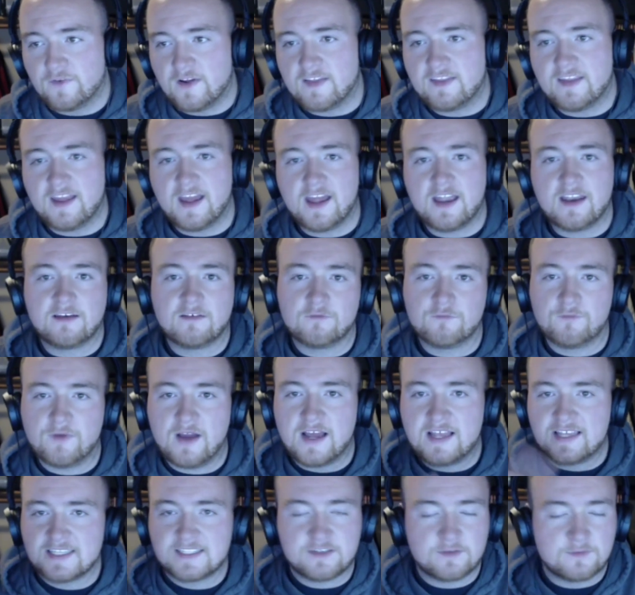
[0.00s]
and then
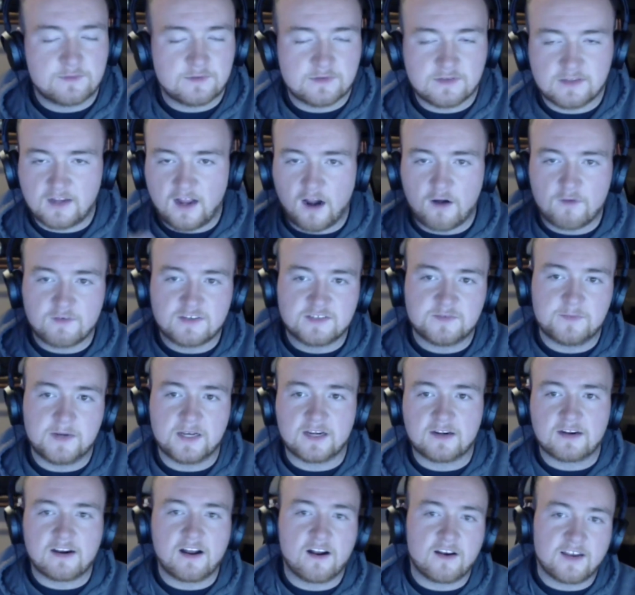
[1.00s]
as the car was
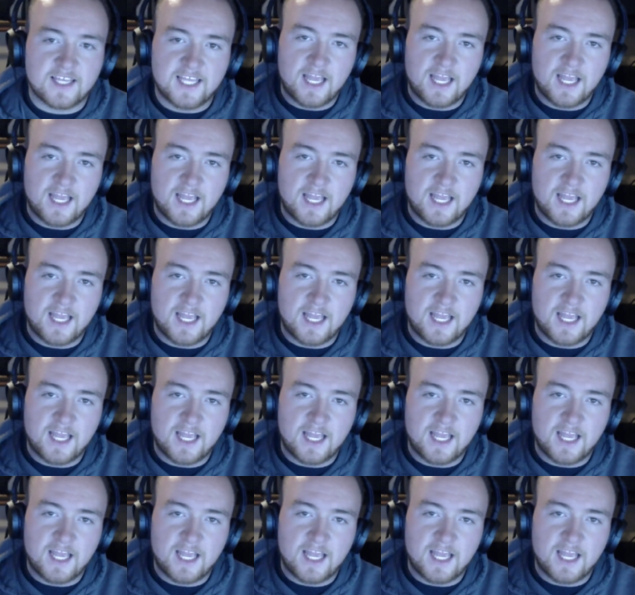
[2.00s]
spinning around,